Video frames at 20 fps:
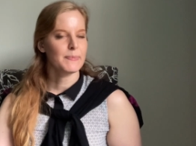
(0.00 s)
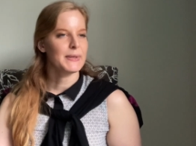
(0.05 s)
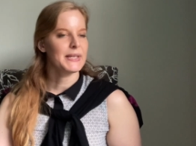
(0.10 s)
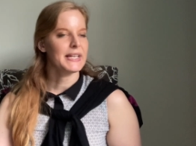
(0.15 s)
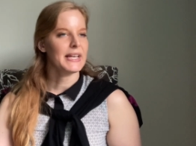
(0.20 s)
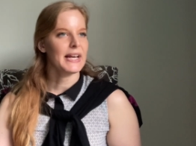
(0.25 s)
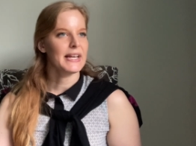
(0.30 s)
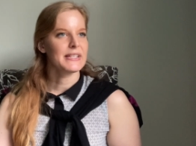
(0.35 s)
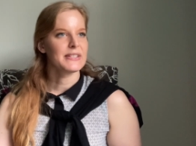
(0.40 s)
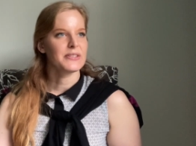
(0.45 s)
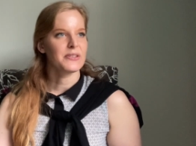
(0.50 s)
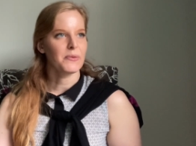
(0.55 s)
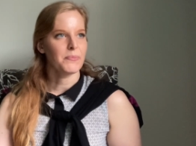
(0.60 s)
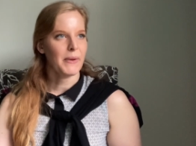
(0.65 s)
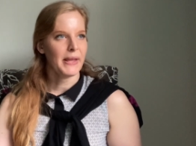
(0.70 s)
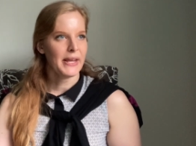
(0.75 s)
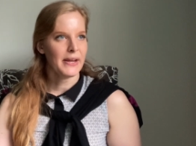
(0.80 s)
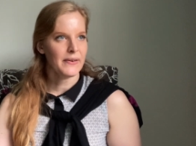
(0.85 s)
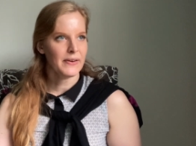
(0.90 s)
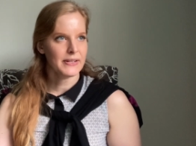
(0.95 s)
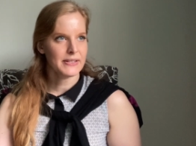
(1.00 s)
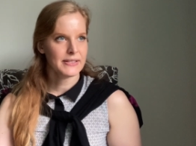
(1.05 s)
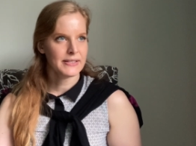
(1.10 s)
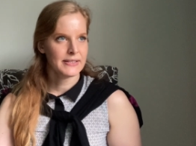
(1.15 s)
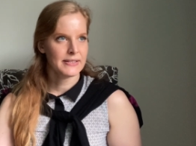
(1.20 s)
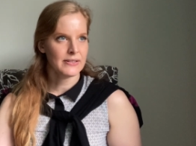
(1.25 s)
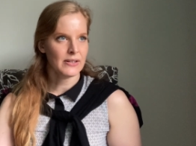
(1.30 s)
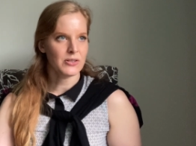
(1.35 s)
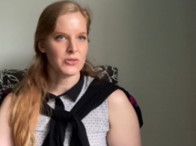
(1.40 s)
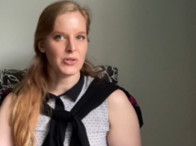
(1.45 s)
because your
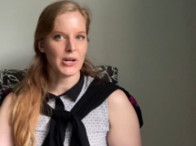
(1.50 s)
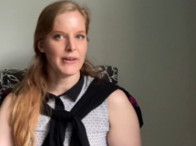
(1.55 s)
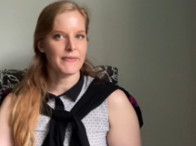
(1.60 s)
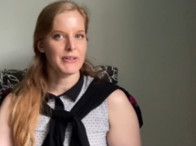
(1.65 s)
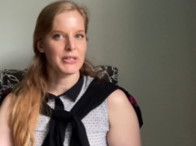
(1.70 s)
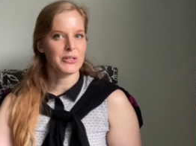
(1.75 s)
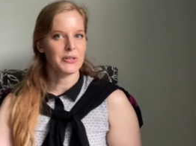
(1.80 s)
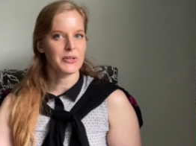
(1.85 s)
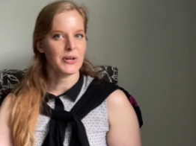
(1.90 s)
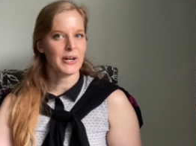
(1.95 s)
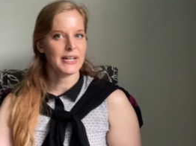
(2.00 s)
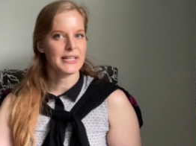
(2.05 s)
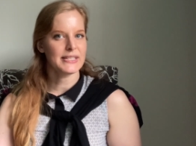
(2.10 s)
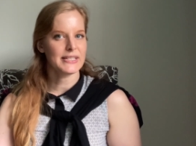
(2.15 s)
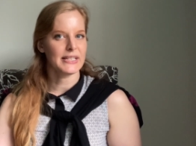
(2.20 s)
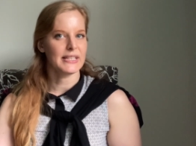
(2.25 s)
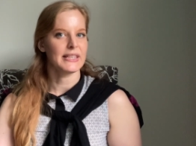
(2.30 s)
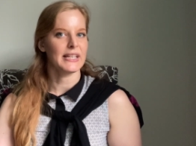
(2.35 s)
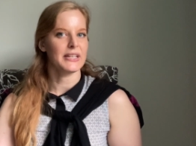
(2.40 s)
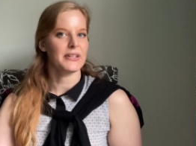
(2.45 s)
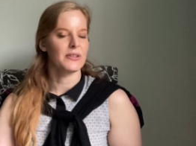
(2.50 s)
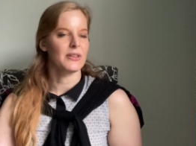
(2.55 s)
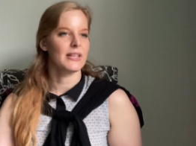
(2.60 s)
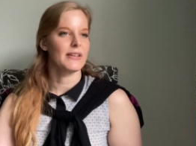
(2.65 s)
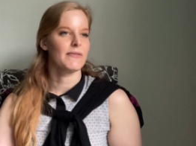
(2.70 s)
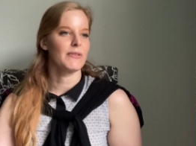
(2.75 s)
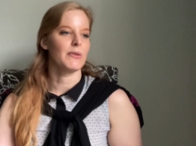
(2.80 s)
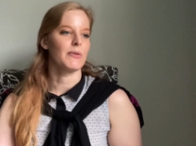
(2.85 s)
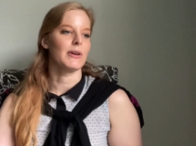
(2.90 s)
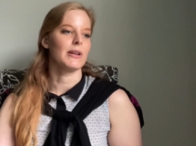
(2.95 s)
parents are driving you crazy that you're
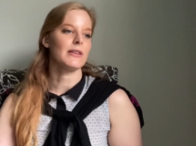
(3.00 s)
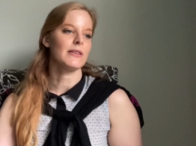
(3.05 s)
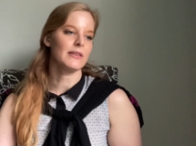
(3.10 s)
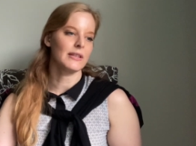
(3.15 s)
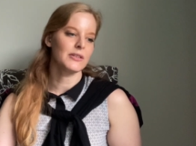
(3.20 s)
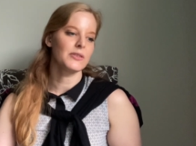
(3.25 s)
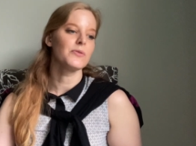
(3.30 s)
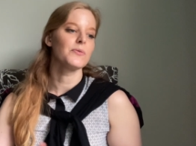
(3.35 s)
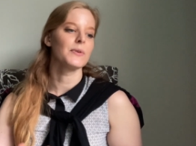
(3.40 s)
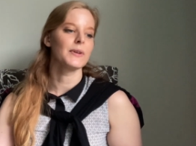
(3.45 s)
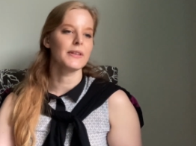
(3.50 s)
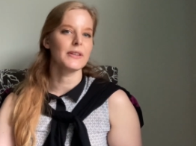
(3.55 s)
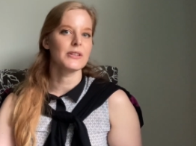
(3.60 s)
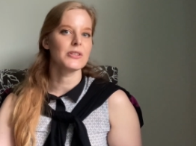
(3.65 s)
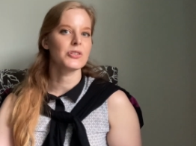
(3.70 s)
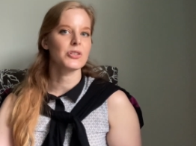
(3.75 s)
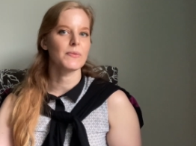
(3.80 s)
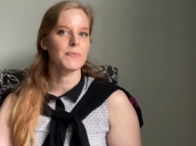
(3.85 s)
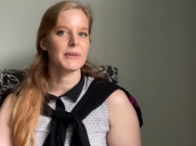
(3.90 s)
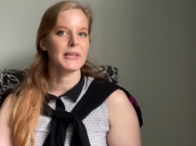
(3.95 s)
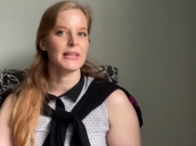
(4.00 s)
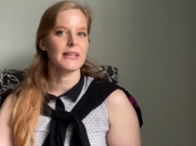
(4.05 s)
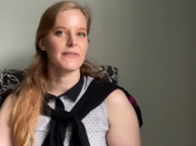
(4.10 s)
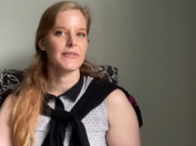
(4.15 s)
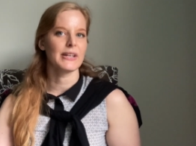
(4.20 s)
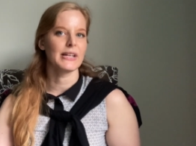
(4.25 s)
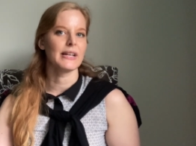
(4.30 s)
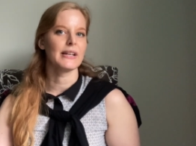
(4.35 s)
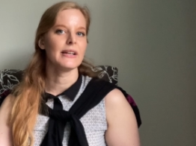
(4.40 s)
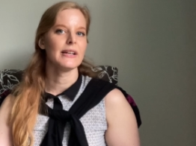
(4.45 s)
living with and you really should be
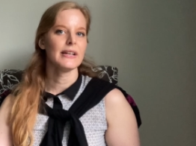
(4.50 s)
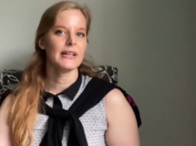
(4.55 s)
living